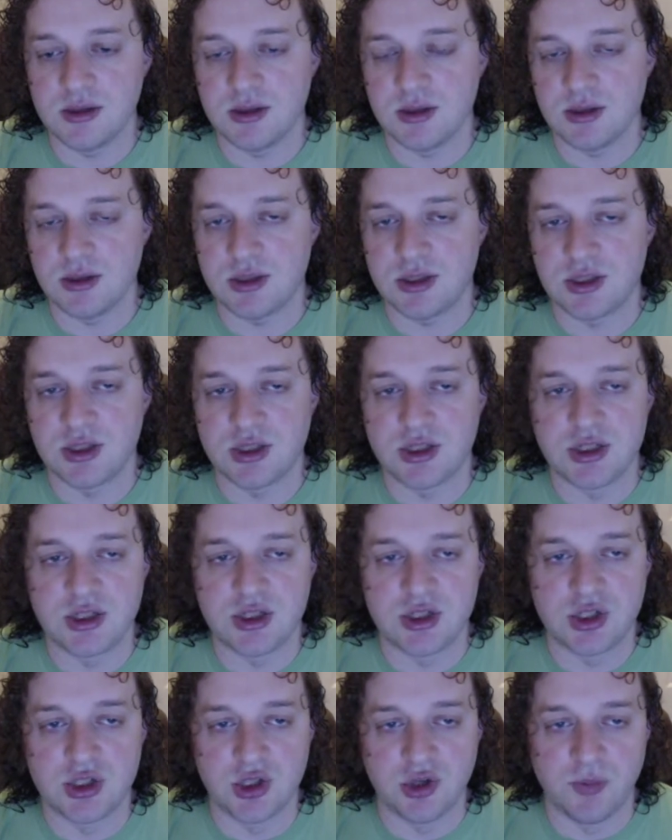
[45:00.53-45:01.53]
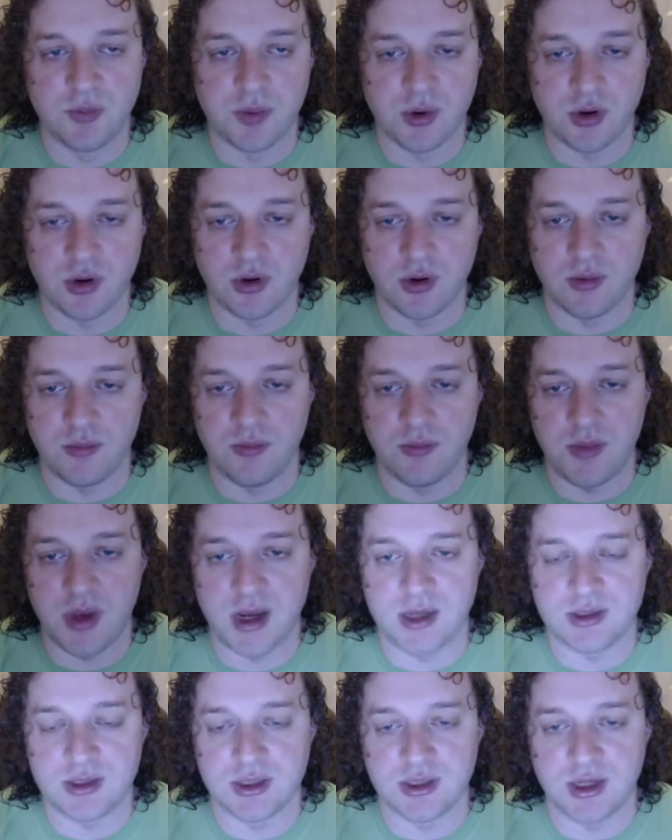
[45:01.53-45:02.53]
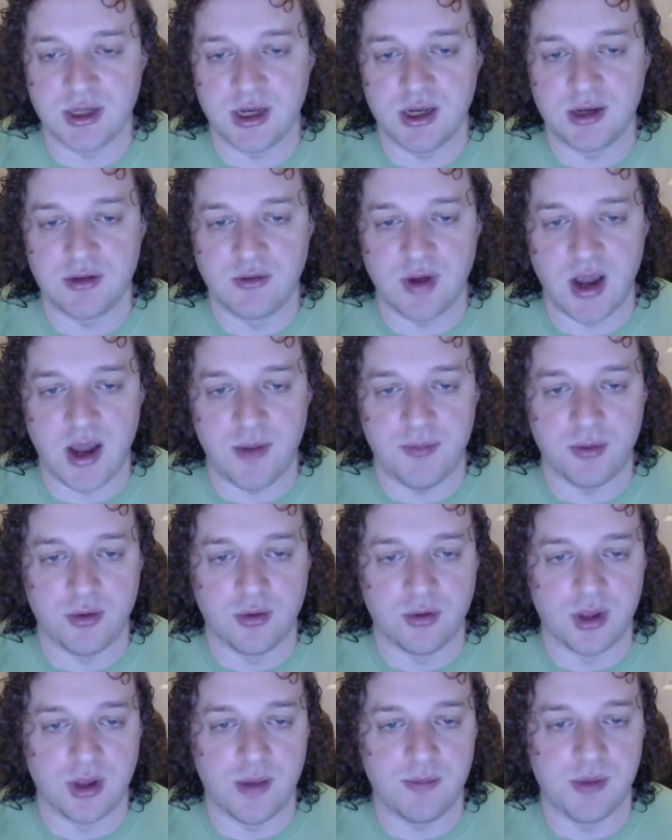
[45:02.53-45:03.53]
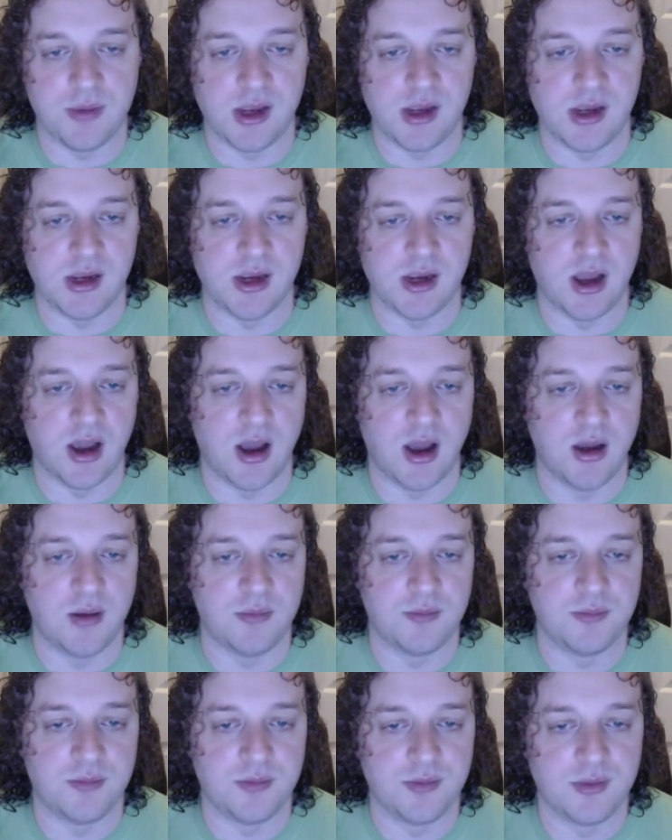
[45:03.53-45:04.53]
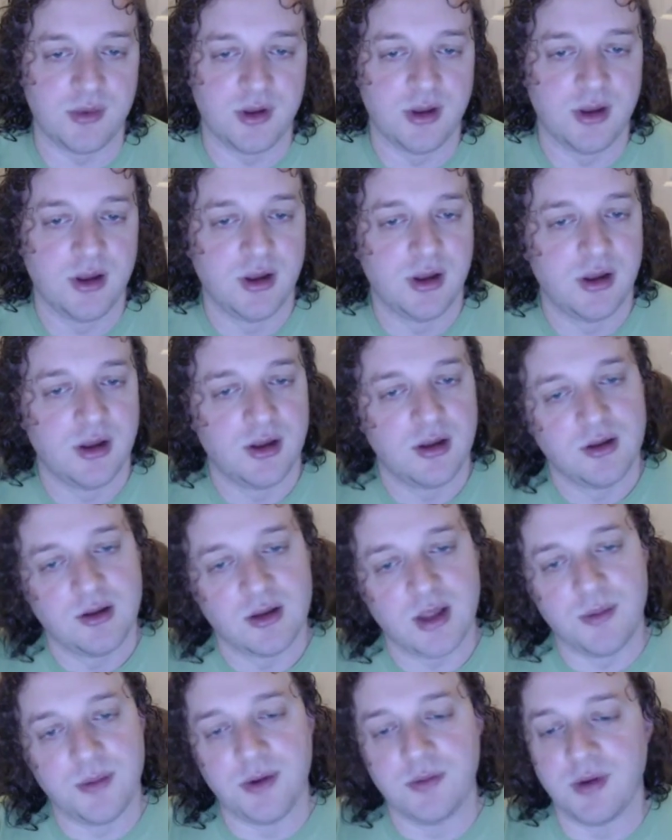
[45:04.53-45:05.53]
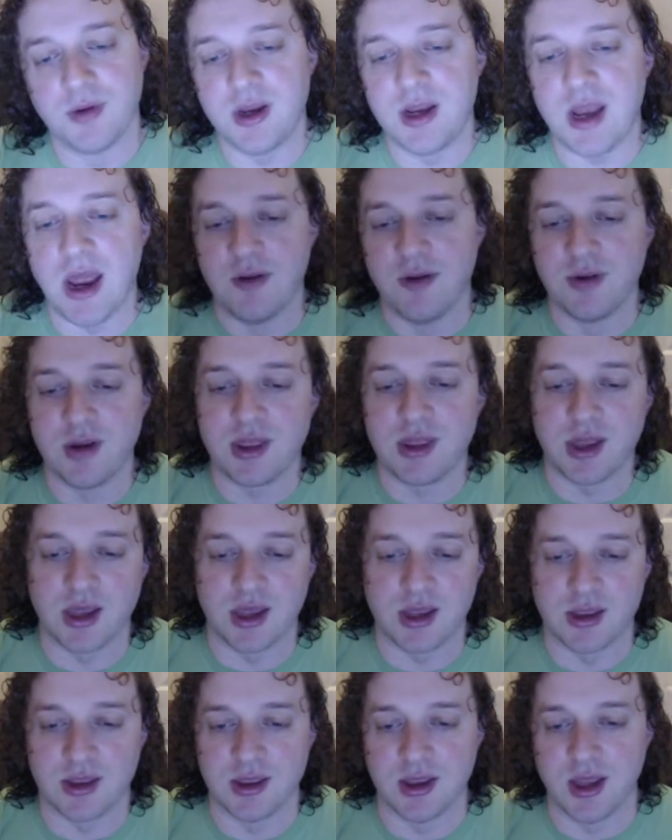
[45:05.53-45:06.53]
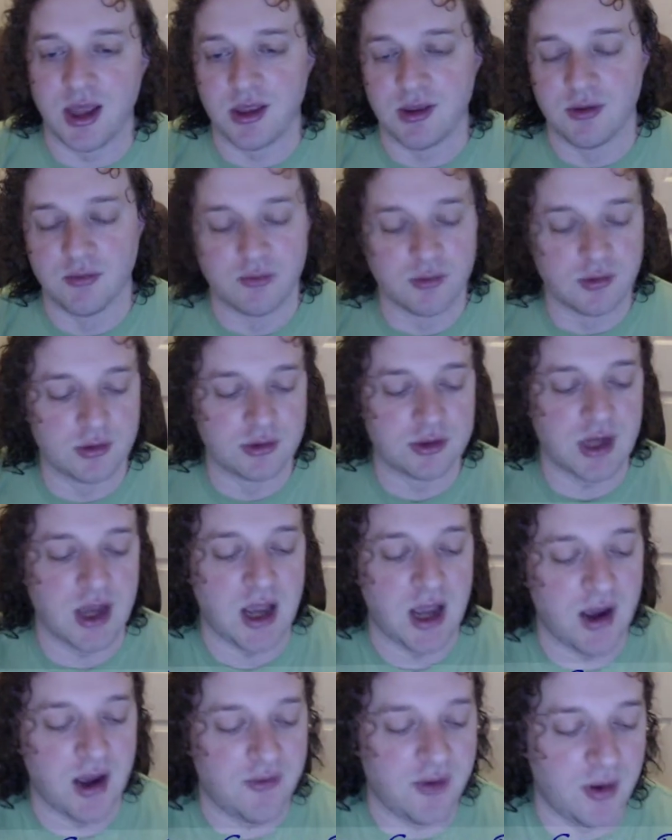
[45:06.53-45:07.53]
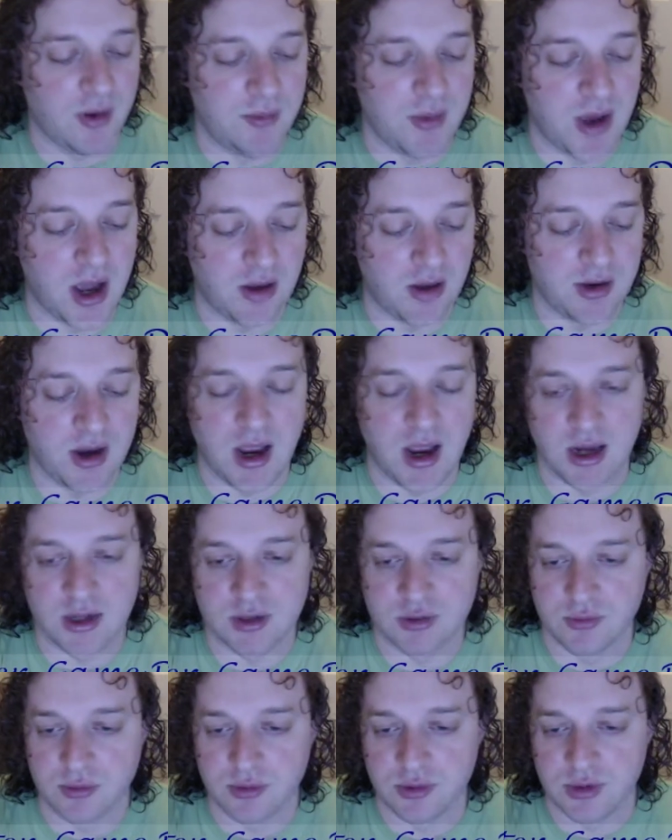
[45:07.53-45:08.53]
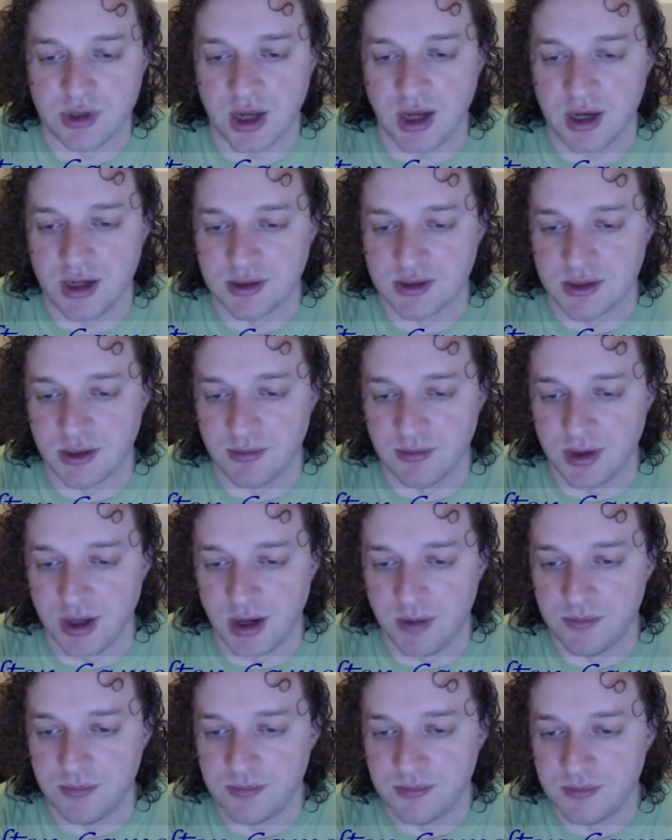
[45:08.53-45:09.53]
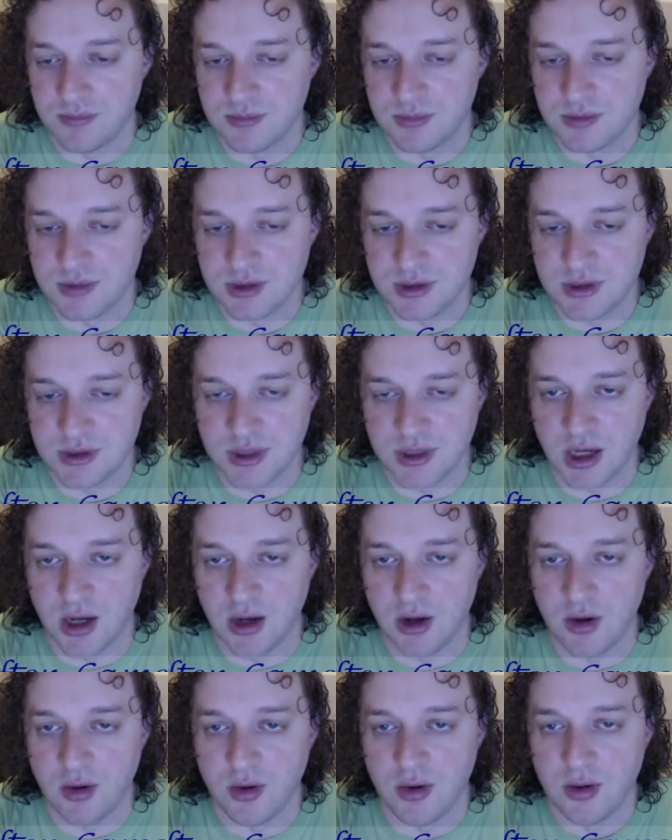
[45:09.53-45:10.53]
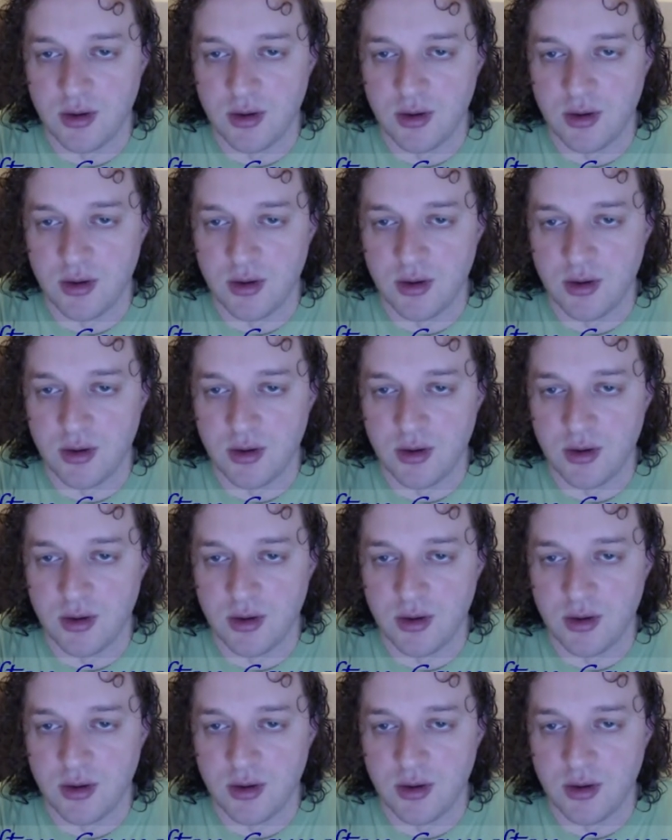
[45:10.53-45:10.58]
super mentioned in Grapple. Let me read everything that the rules have about actual tying someone up. So,